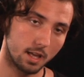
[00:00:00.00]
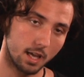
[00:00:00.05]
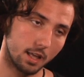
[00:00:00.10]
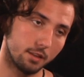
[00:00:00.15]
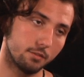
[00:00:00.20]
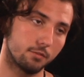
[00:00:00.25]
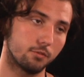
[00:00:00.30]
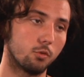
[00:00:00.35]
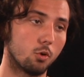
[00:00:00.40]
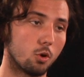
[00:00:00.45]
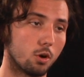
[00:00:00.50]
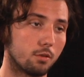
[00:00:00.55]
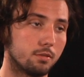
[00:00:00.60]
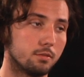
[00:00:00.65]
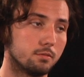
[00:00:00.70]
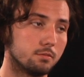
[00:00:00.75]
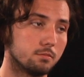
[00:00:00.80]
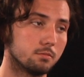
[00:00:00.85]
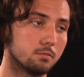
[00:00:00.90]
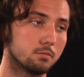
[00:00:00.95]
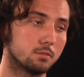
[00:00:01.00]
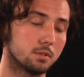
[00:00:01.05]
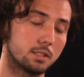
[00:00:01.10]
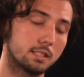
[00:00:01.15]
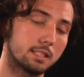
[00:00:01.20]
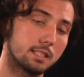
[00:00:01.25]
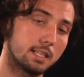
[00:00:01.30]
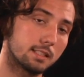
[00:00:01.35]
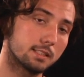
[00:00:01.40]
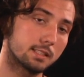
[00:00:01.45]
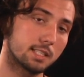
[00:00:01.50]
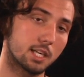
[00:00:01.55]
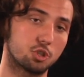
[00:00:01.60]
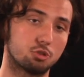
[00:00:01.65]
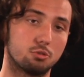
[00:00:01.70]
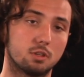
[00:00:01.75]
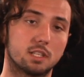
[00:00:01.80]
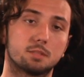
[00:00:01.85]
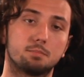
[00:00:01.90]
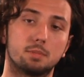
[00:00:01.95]
And fourth, get
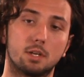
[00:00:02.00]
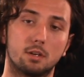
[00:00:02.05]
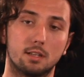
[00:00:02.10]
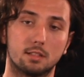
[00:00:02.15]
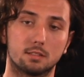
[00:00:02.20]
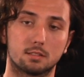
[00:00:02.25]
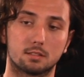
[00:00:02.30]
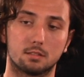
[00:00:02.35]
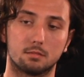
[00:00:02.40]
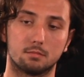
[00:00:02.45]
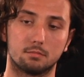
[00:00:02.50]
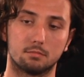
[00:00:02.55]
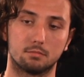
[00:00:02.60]
sexually experienced.